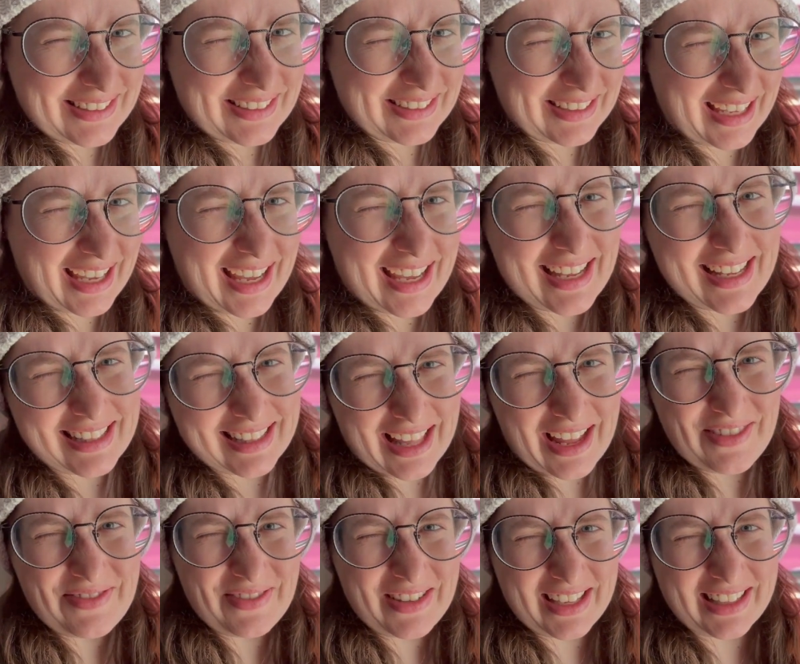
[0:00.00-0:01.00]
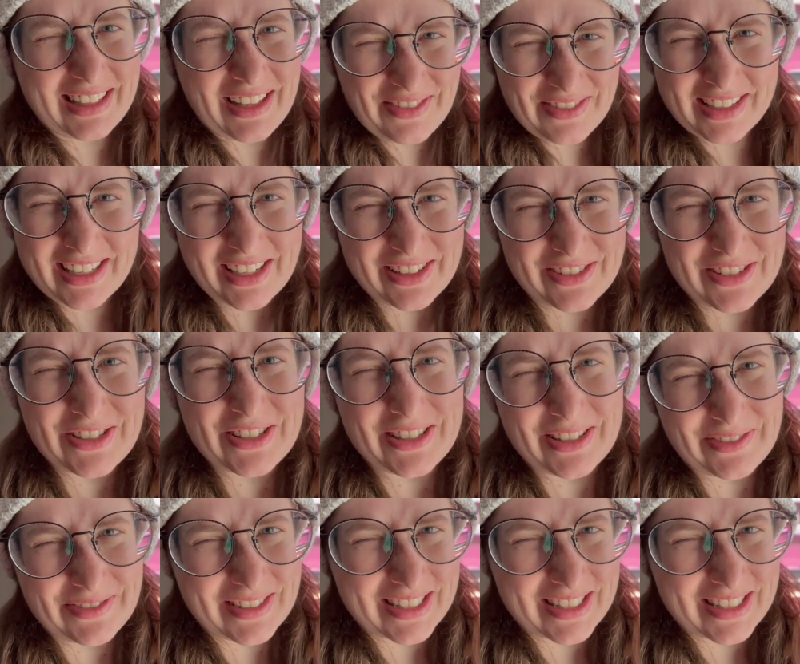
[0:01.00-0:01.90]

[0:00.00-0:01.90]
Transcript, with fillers: Okay, let me give you some